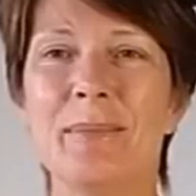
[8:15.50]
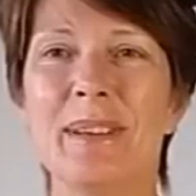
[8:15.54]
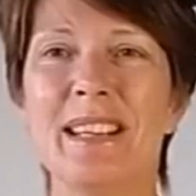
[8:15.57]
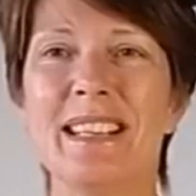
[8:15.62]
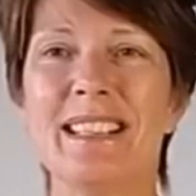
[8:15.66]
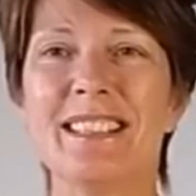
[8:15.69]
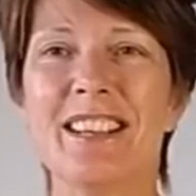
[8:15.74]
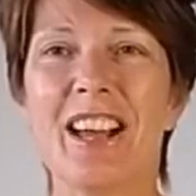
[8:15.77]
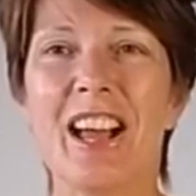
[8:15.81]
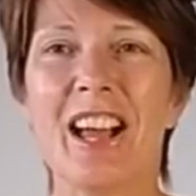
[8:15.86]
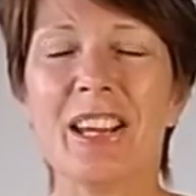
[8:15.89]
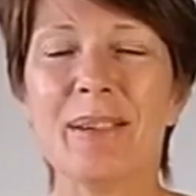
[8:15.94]

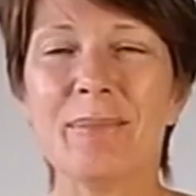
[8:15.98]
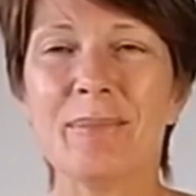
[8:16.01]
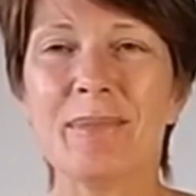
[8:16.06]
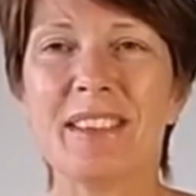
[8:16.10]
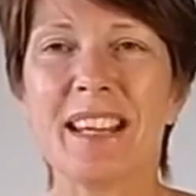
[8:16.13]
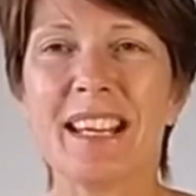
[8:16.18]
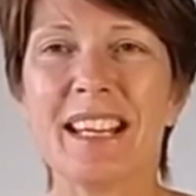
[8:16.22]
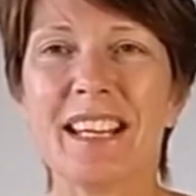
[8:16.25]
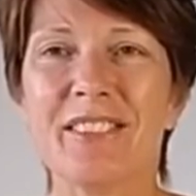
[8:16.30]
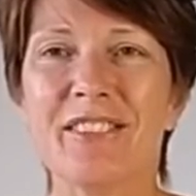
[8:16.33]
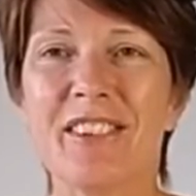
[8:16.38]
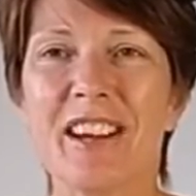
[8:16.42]
time,
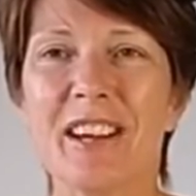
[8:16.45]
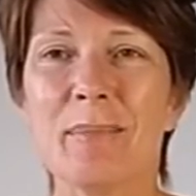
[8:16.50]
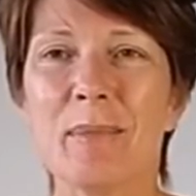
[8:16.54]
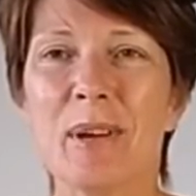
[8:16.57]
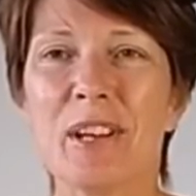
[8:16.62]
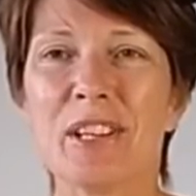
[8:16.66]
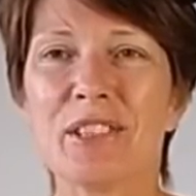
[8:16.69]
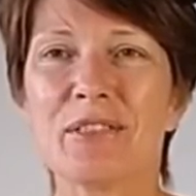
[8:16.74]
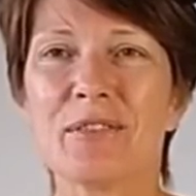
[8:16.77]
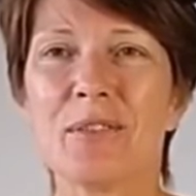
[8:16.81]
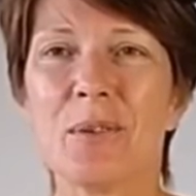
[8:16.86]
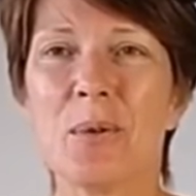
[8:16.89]
thank you very
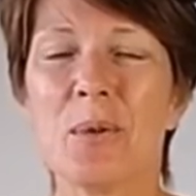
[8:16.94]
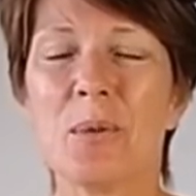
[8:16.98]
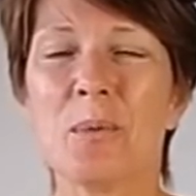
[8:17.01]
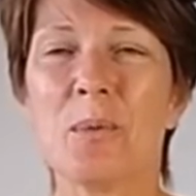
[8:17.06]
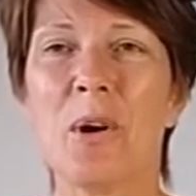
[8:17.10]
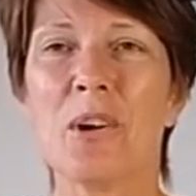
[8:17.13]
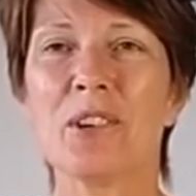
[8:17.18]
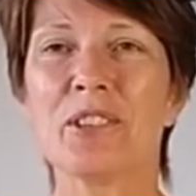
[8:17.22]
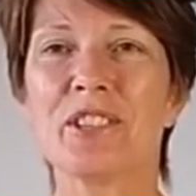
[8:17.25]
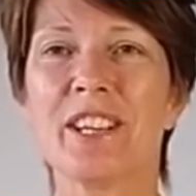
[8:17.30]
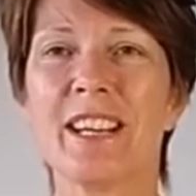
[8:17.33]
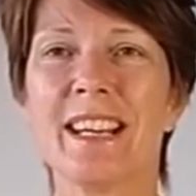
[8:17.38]
much for
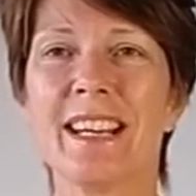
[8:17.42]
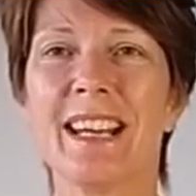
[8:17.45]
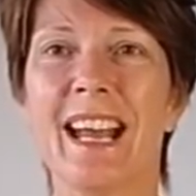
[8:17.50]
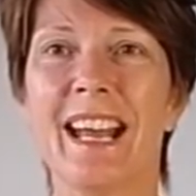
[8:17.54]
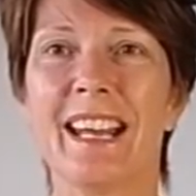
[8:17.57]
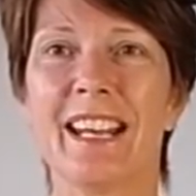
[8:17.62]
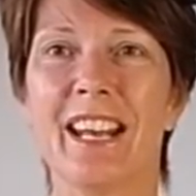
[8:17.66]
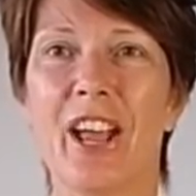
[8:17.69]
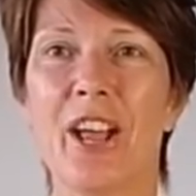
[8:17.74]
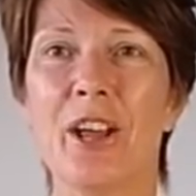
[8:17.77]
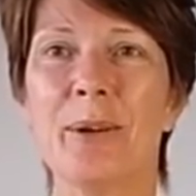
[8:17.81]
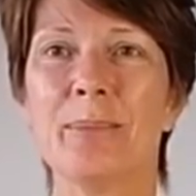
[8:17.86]
watching and
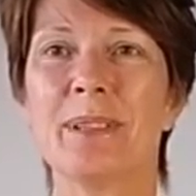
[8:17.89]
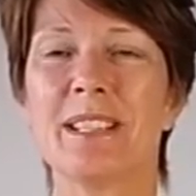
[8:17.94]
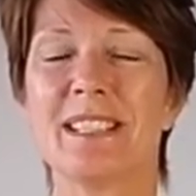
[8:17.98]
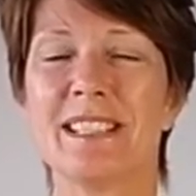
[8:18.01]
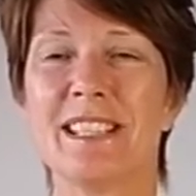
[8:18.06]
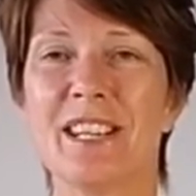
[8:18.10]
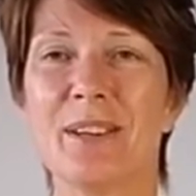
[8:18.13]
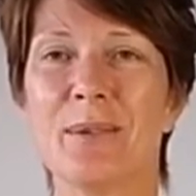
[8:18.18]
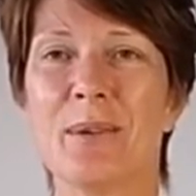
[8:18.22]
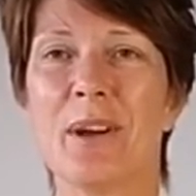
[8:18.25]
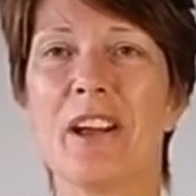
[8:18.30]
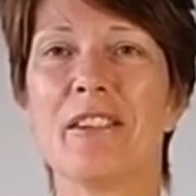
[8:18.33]
I hope to see
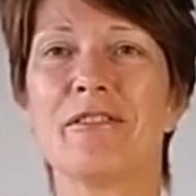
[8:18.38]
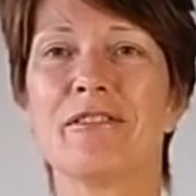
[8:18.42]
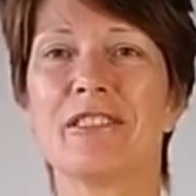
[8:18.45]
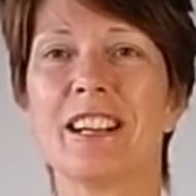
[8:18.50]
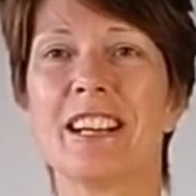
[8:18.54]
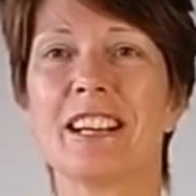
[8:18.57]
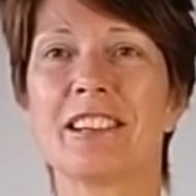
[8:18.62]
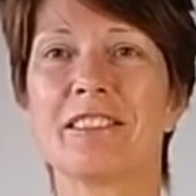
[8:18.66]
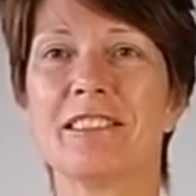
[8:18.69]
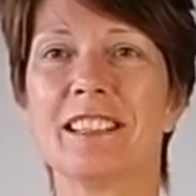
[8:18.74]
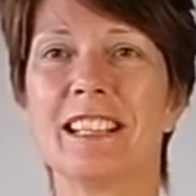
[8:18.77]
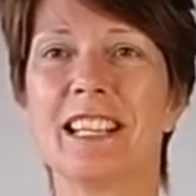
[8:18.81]
you over
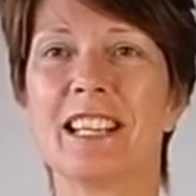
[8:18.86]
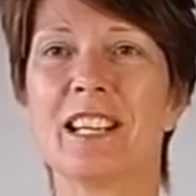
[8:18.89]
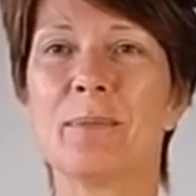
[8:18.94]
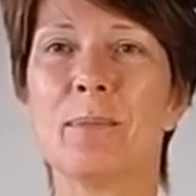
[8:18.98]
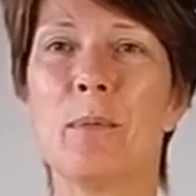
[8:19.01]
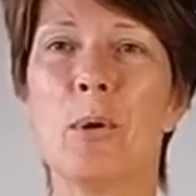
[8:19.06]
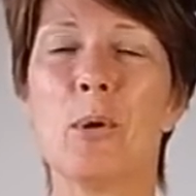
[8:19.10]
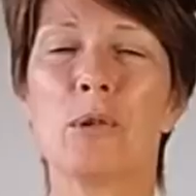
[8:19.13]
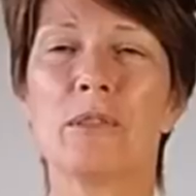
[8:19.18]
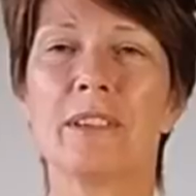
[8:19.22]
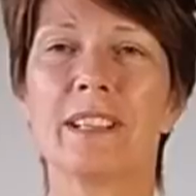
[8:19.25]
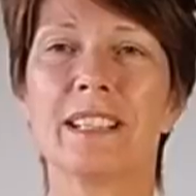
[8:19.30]
at
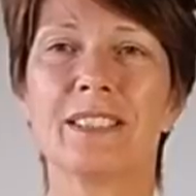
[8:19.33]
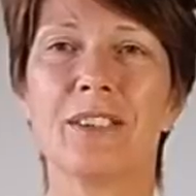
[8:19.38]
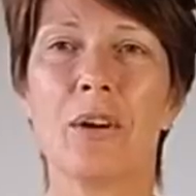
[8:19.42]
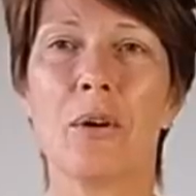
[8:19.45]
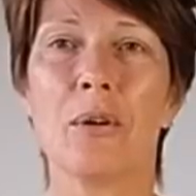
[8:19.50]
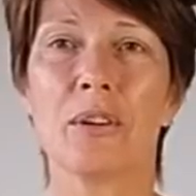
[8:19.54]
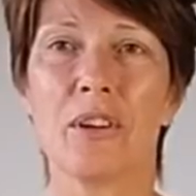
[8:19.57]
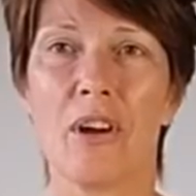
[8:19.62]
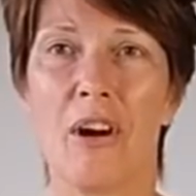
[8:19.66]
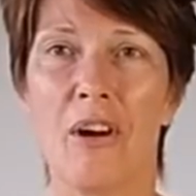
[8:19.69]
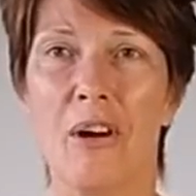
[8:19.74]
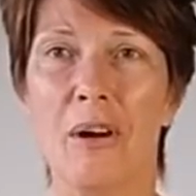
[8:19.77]

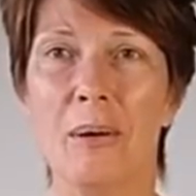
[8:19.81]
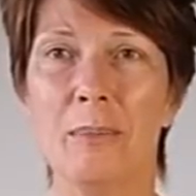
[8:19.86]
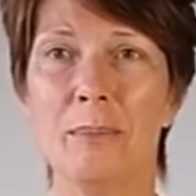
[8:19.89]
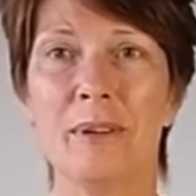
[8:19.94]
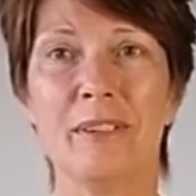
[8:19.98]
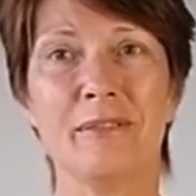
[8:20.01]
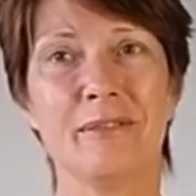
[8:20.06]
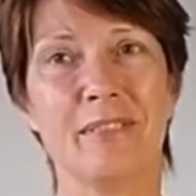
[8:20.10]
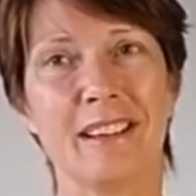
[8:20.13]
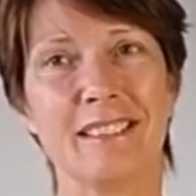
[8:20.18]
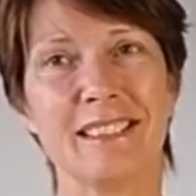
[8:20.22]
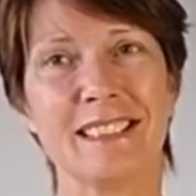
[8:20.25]
acrylicpouring.com
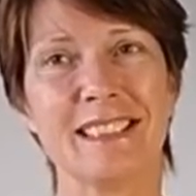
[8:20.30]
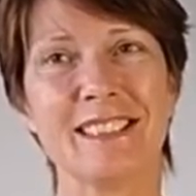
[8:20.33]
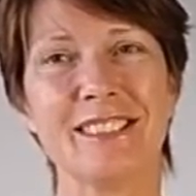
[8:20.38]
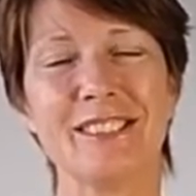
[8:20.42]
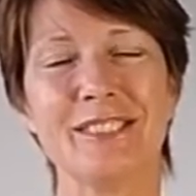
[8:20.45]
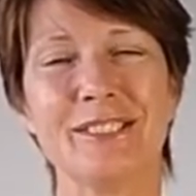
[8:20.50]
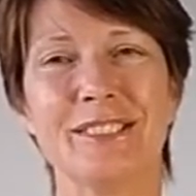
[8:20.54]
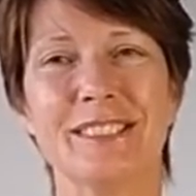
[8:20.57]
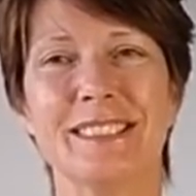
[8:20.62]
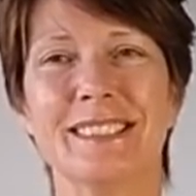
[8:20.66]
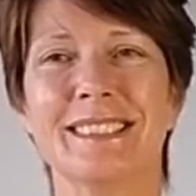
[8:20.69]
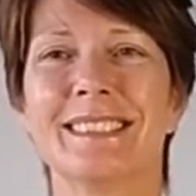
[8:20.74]
very
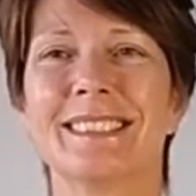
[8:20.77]
soon.